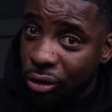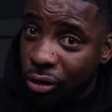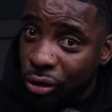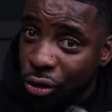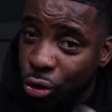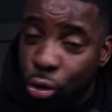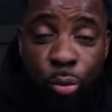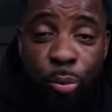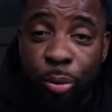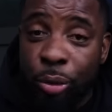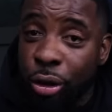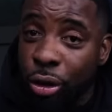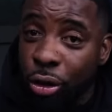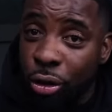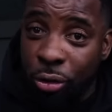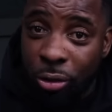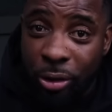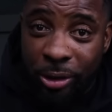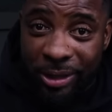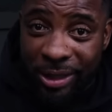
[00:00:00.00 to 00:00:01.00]

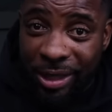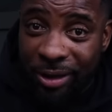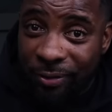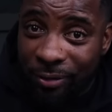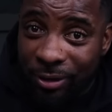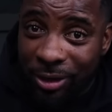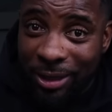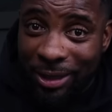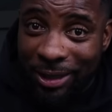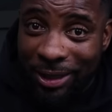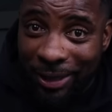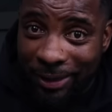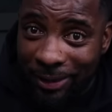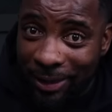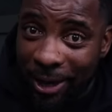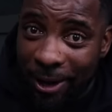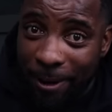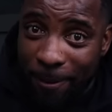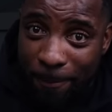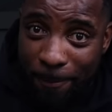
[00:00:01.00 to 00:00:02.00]
Supergirl ain't never looked like
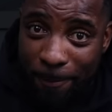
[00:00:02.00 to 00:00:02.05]
that.